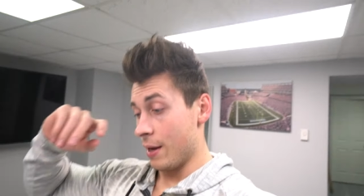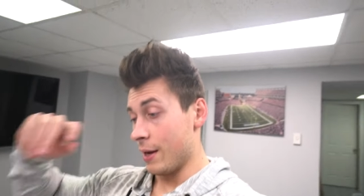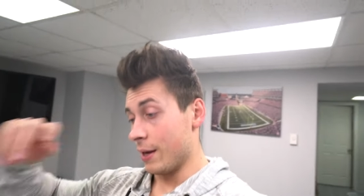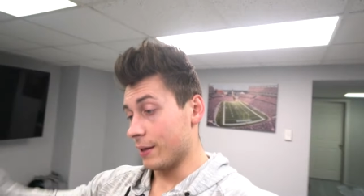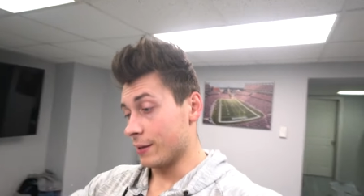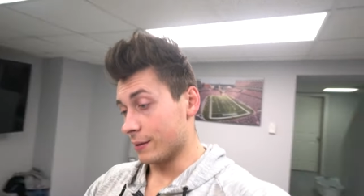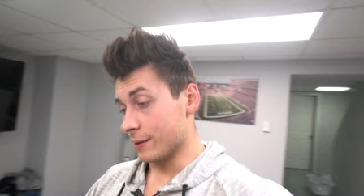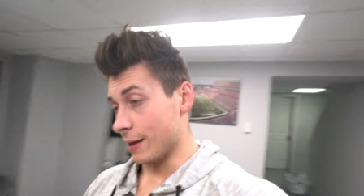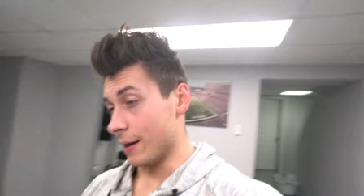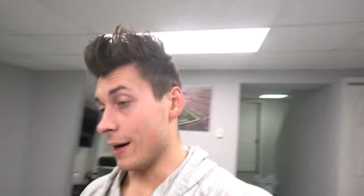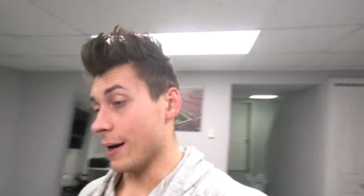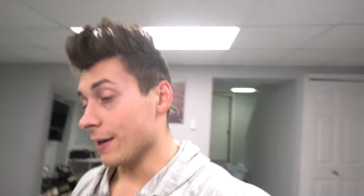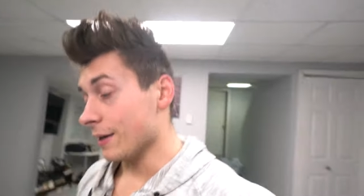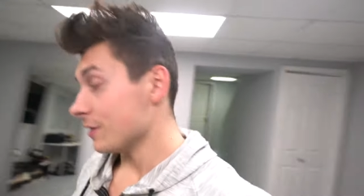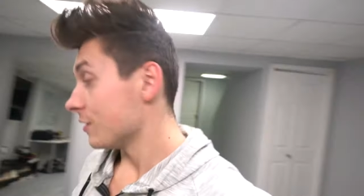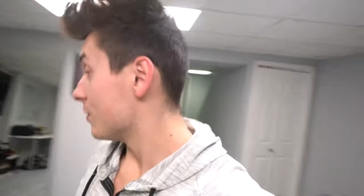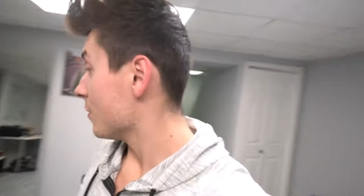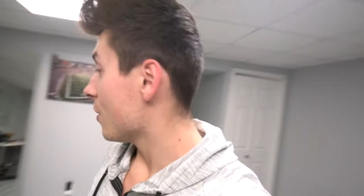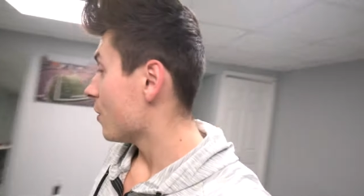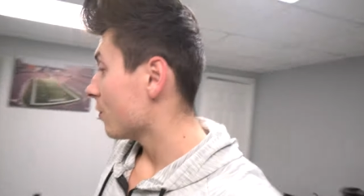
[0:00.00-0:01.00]
is that I
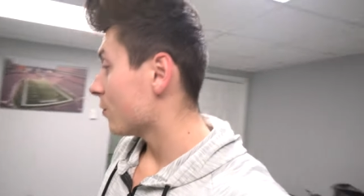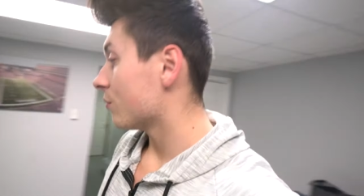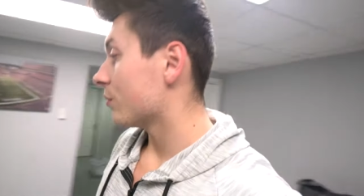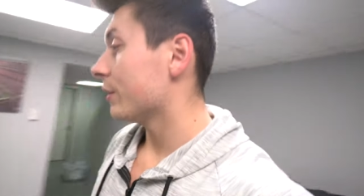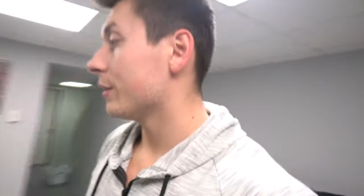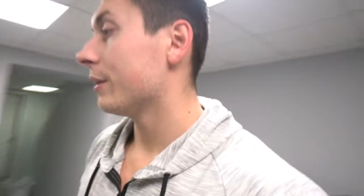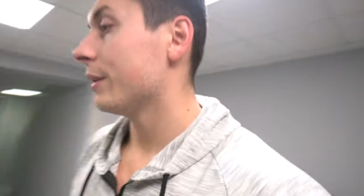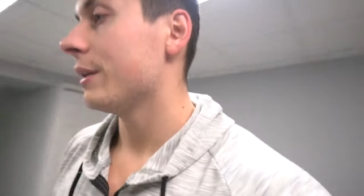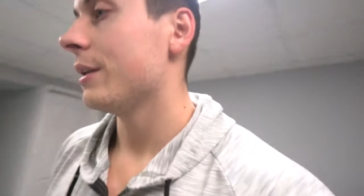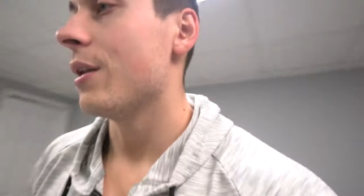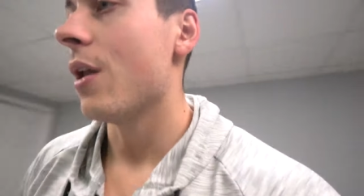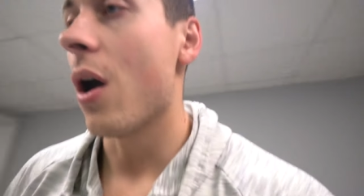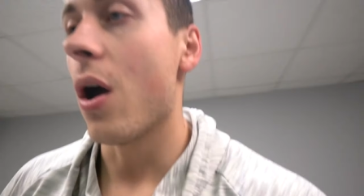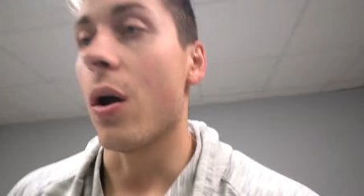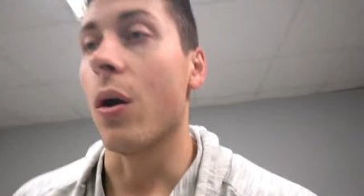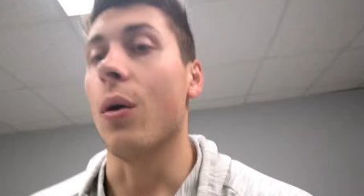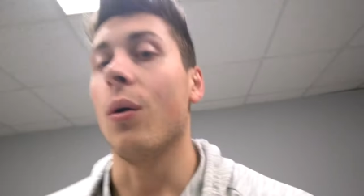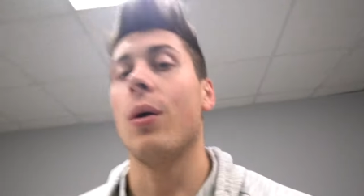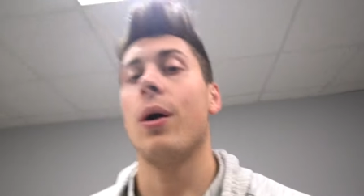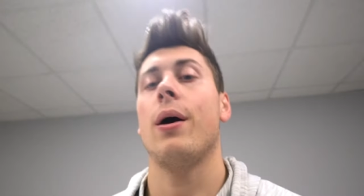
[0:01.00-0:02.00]
don't really
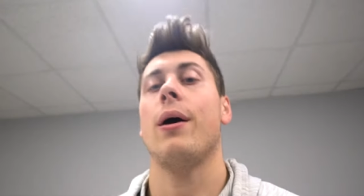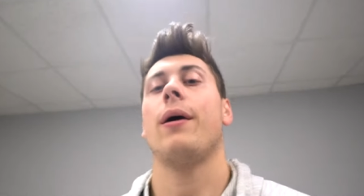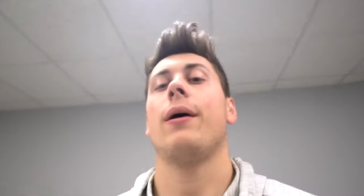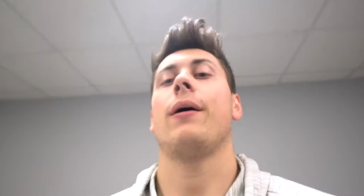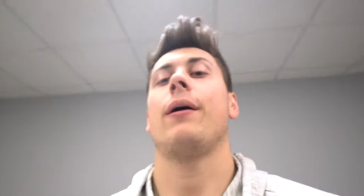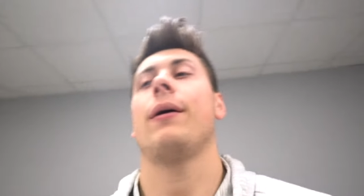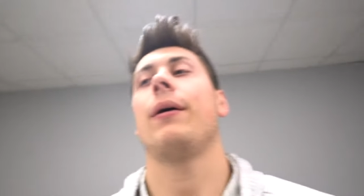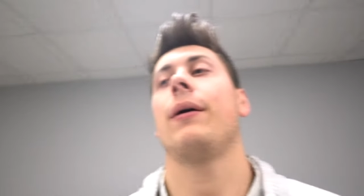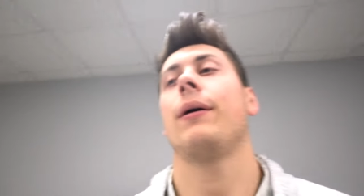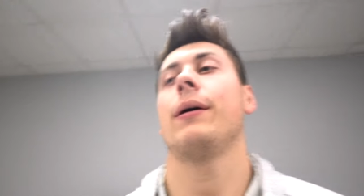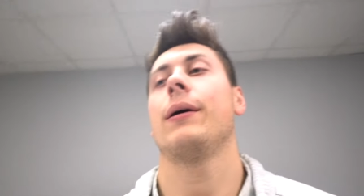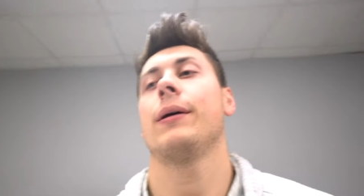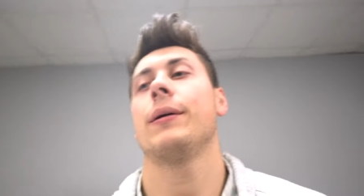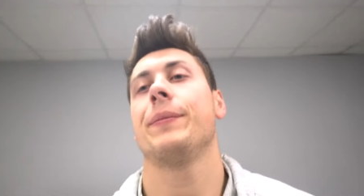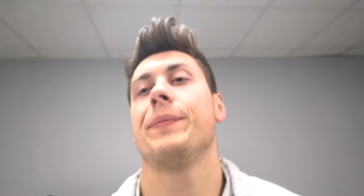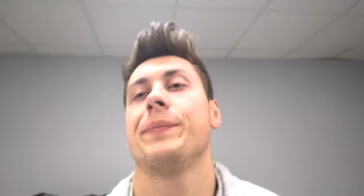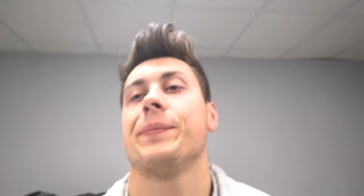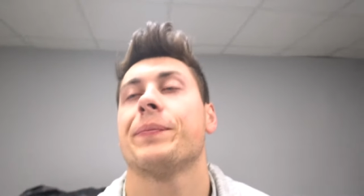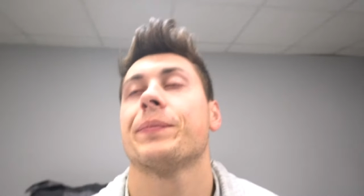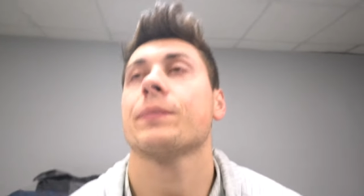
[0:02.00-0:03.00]
know
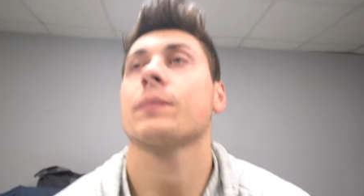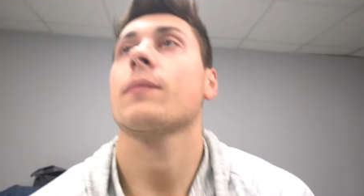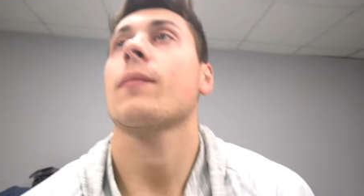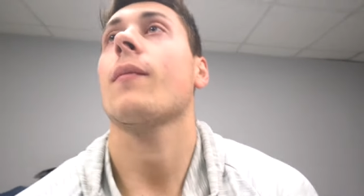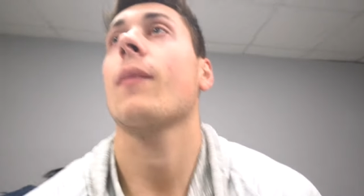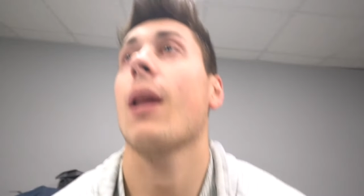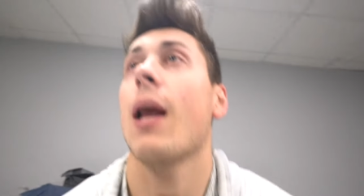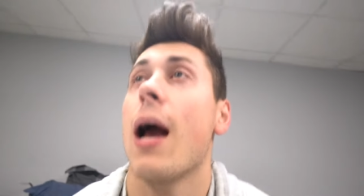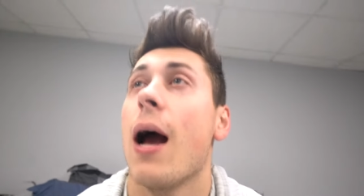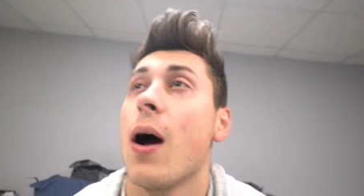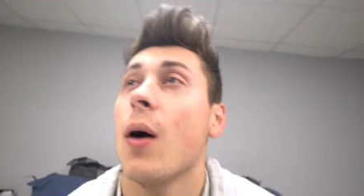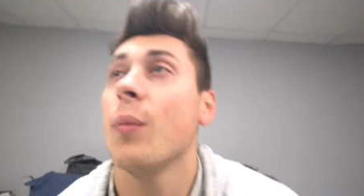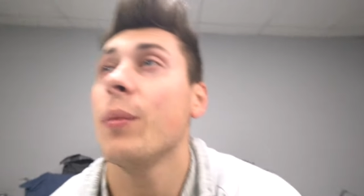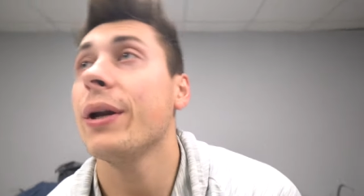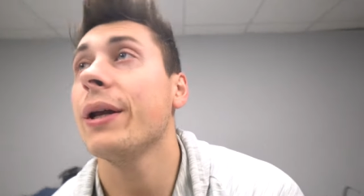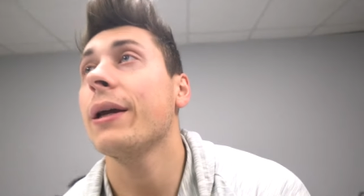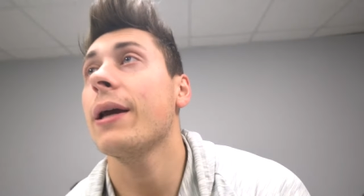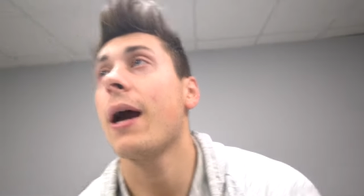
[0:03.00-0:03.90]
how many